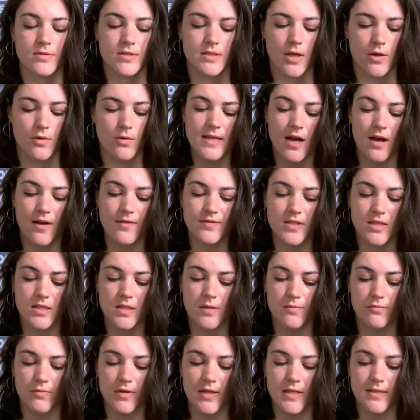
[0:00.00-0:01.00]
So after
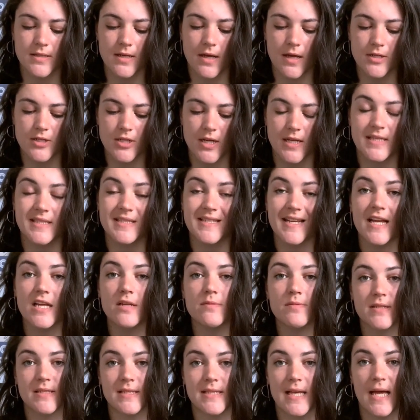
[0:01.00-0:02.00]
some research, I stayed
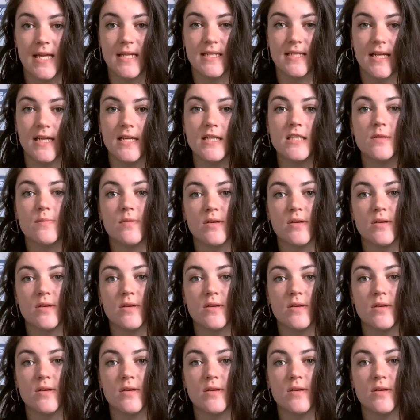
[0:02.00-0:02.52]
with SanDisk